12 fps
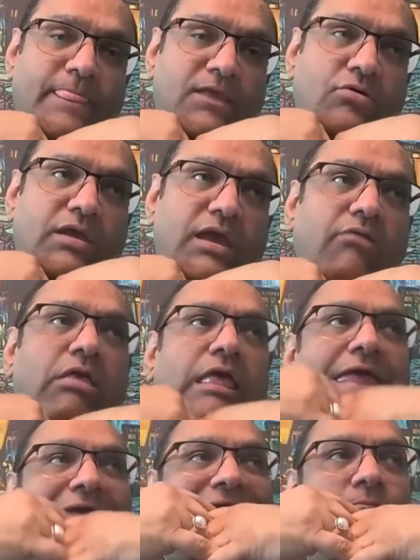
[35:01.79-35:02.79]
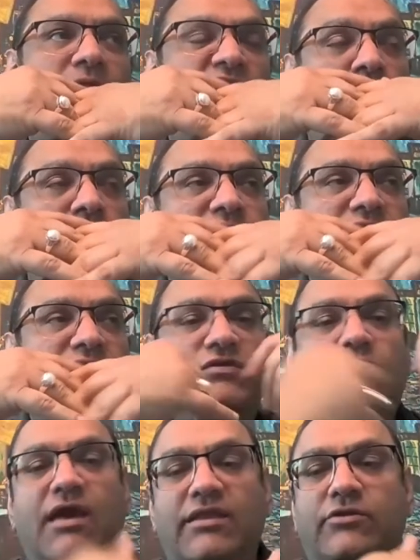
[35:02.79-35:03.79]
Okay, because if you
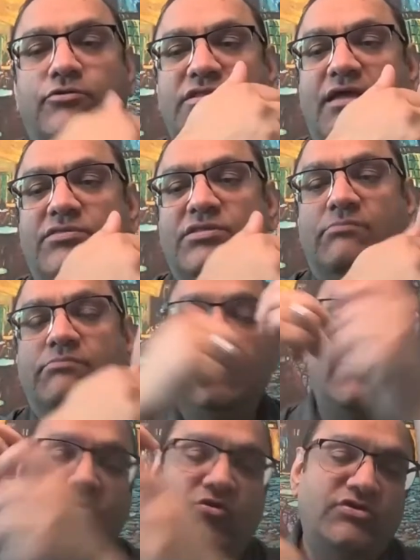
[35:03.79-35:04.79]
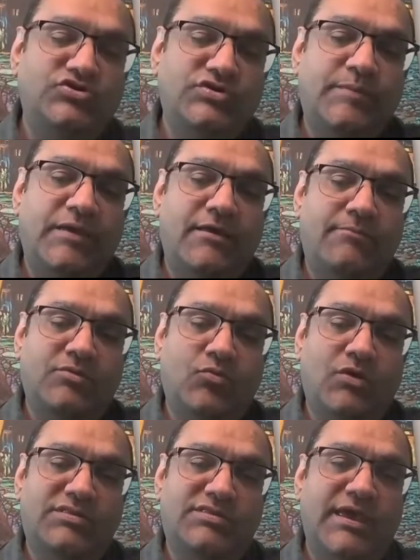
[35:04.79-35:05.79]
can't understand something, you can just pick up the
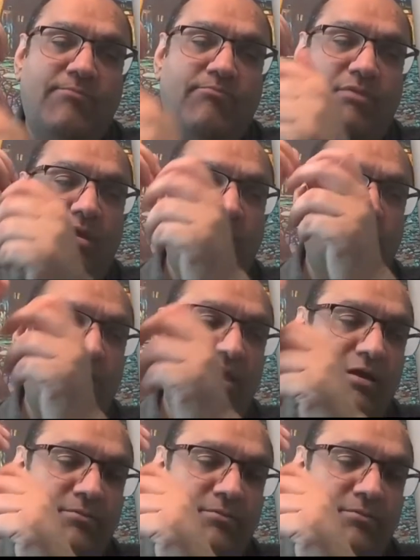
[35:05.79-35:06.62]
WhatsApp, pick up your